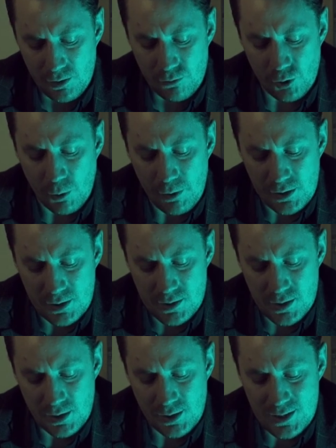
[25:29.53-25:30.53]
"Robert," I
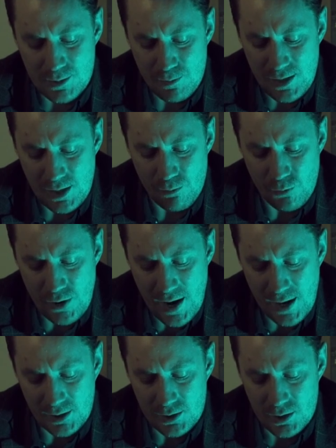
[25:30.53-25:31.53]
said, "it's me,
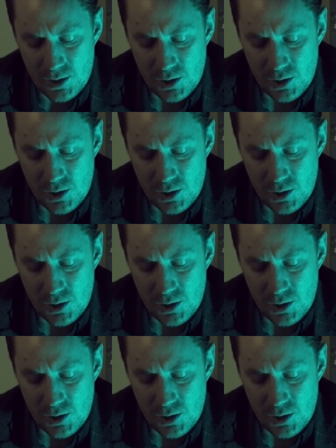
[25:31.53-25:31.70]
Brat.